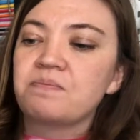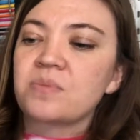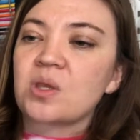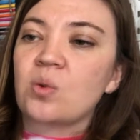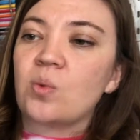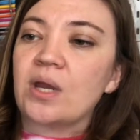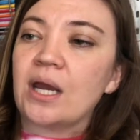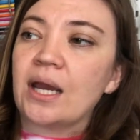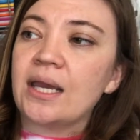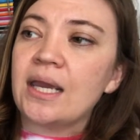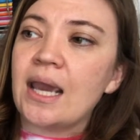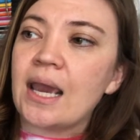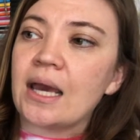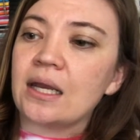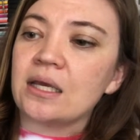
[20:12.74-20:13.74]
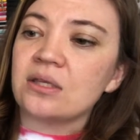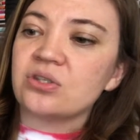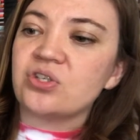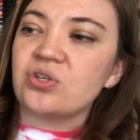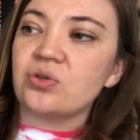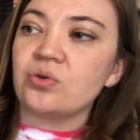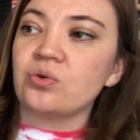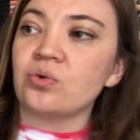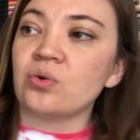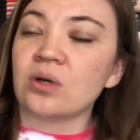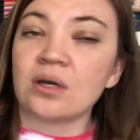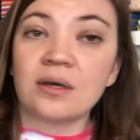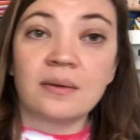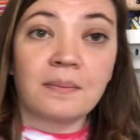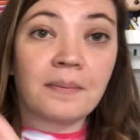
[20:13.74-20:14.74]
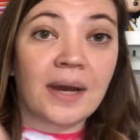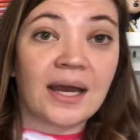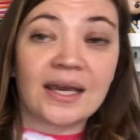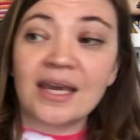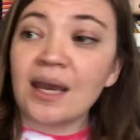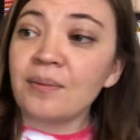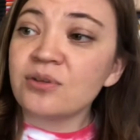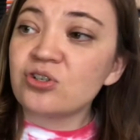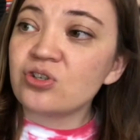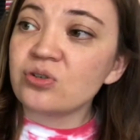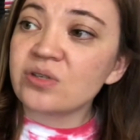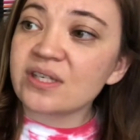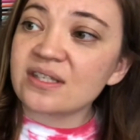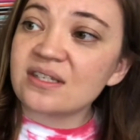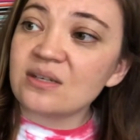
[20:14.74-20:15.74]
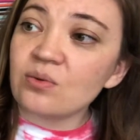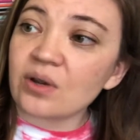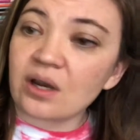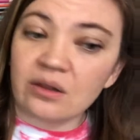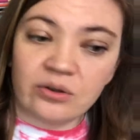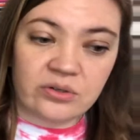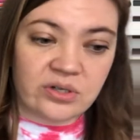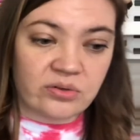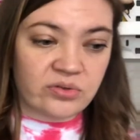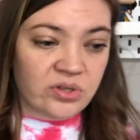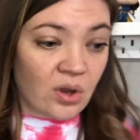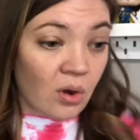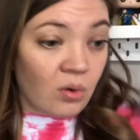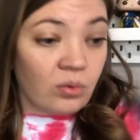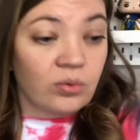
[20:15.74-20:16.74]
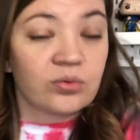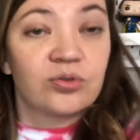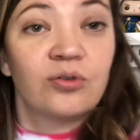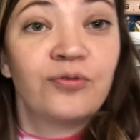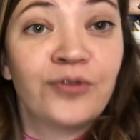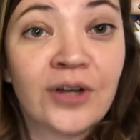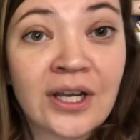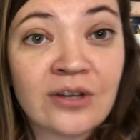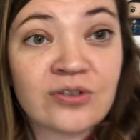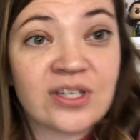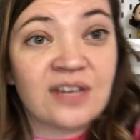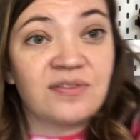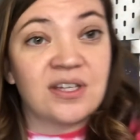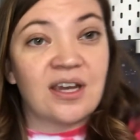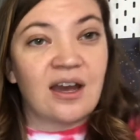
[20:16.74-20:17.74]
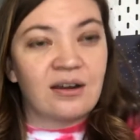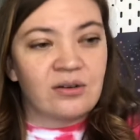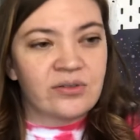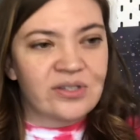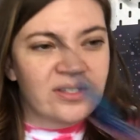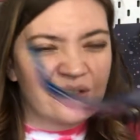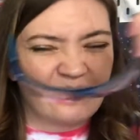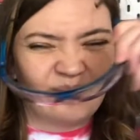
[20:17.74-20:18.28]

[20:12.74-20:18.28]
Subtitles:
When I add it to my cabbage juice, let's see what color it turns. Oh, don't forget your safety goggles.